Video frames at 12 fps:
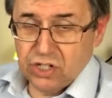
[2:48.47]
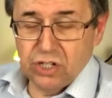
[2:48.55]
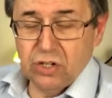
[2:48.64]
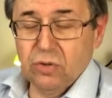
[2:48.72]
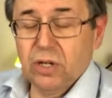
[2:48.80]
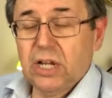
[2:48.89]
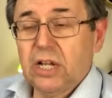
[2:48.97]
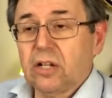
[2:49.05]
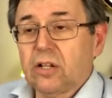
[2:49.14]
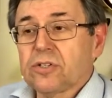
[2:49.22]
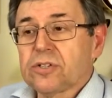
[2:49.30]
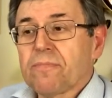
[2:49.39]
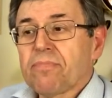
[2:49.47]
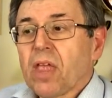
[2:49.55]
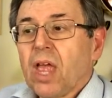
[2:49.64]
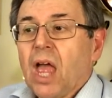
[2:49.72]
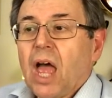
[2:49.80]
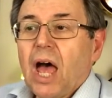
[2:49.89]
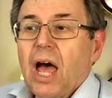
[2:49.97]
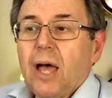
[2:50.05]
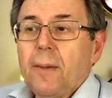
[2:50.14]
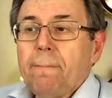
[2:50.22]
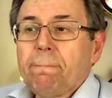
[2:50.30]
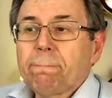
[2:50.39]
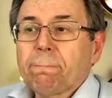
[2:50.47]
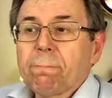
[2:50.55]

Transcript: new needles. Um,